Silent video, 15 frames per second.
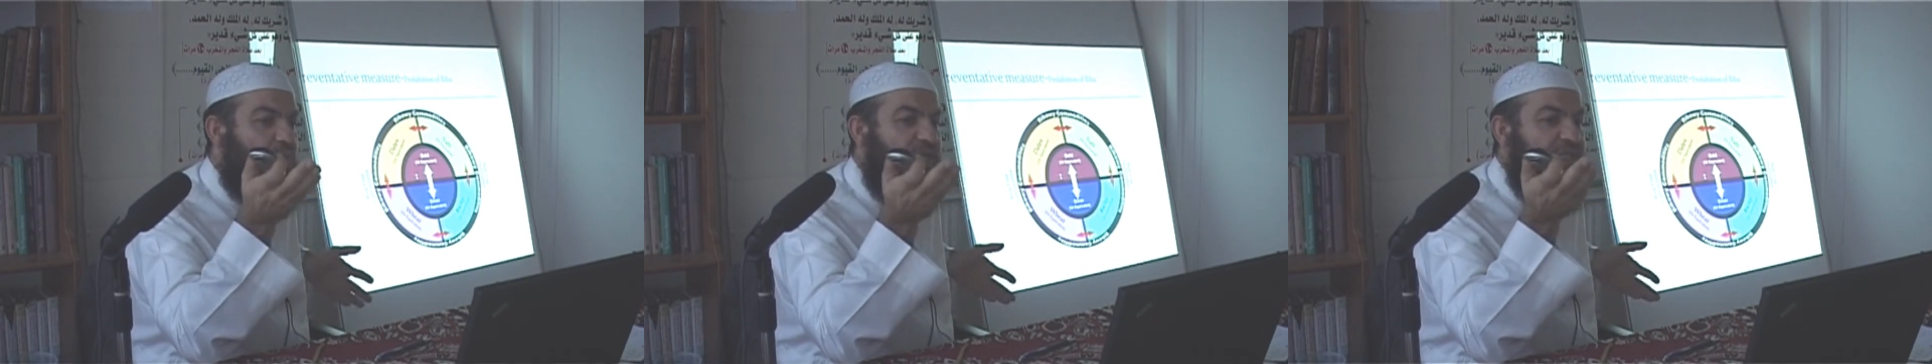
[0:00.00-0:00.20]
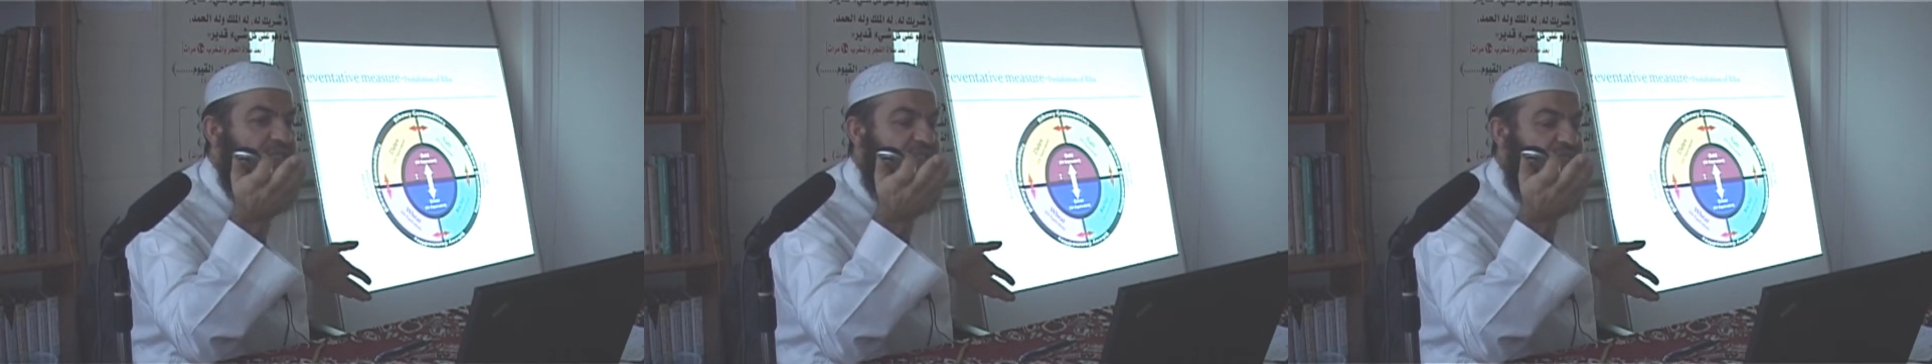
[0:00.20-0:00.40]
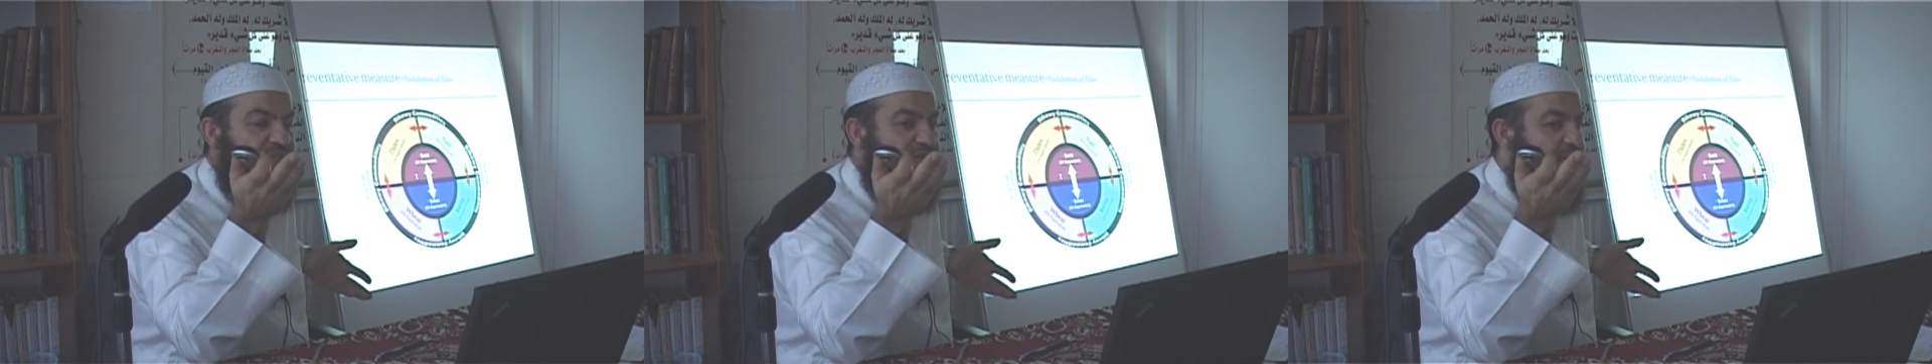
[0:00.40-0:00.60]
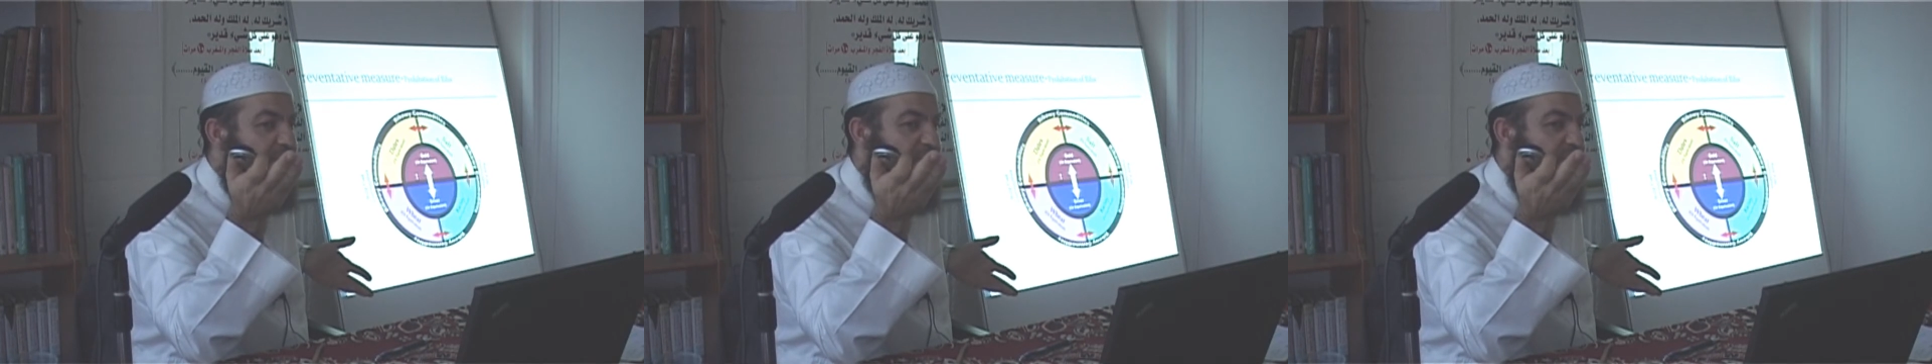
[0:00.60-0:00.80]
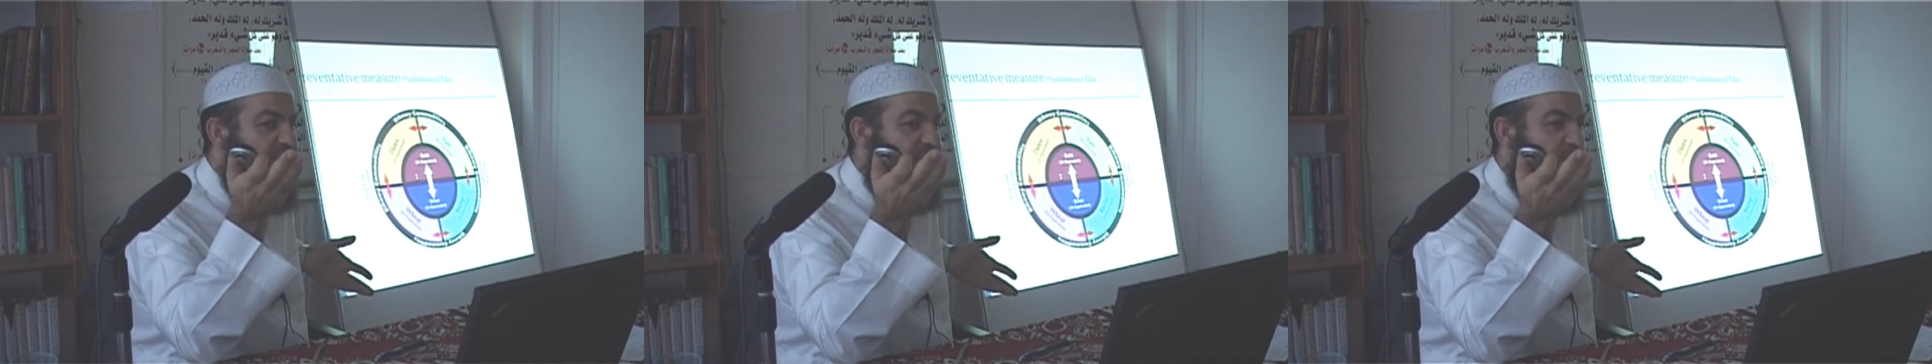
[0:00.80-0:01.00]
Where is it
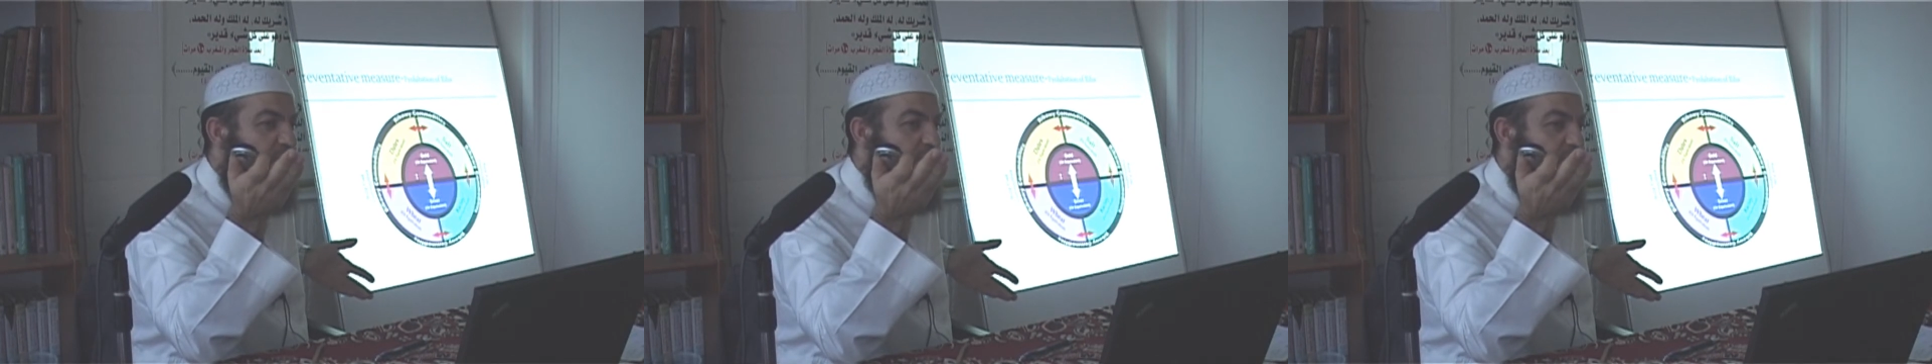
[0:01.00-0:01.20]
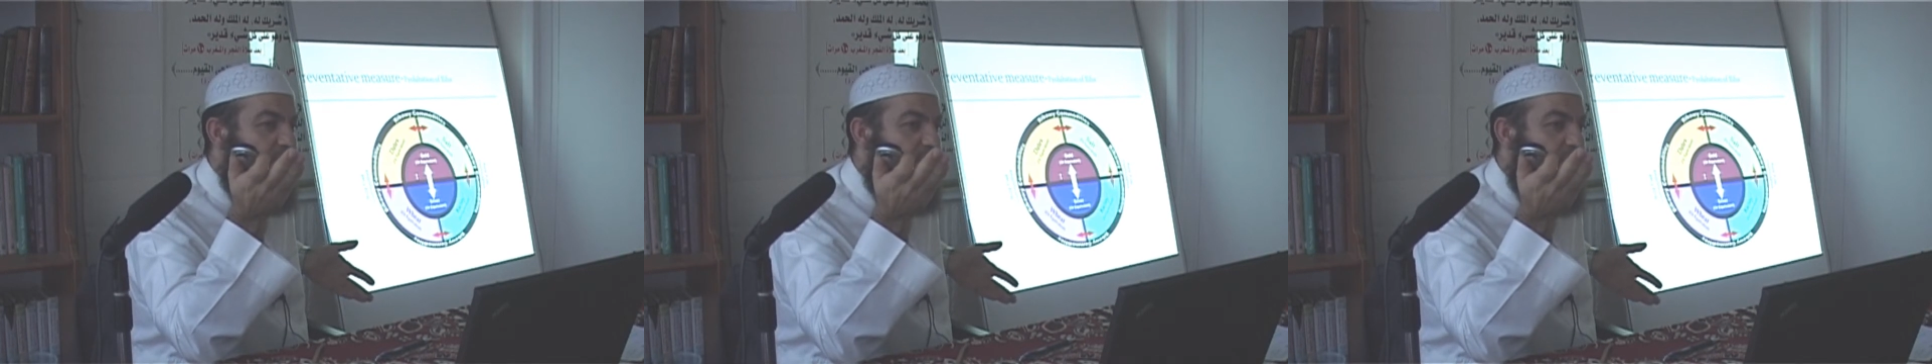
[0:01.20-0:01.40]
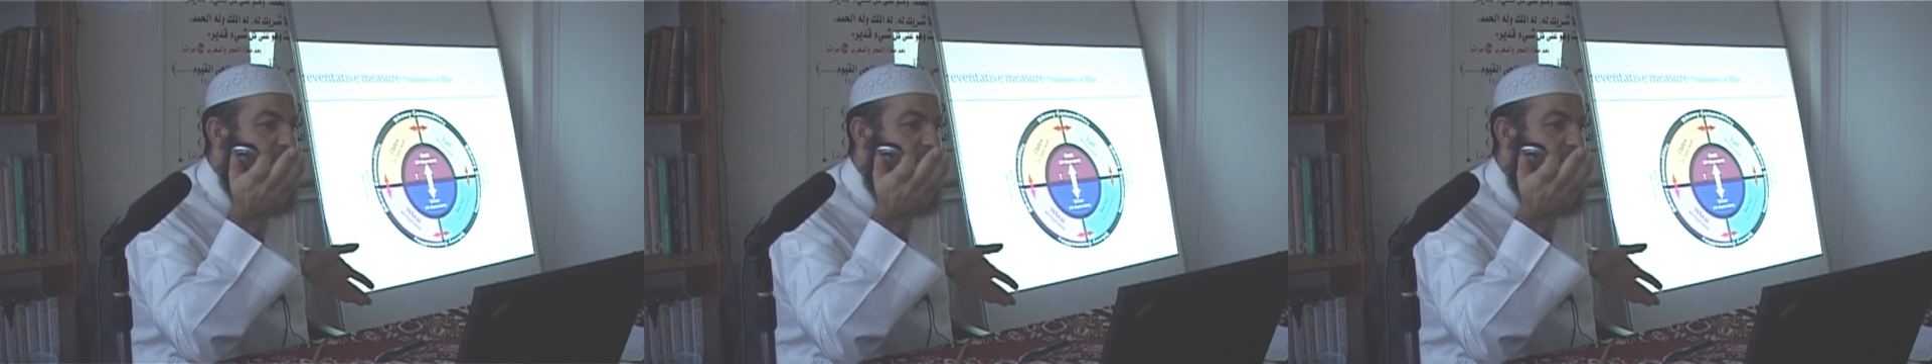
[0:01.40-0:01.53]
coming from?